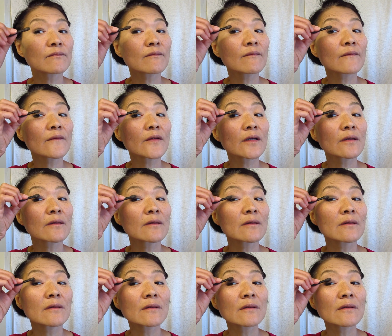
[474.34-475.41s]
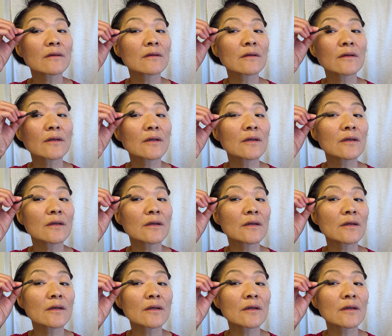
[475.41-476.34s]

Nobody speaks.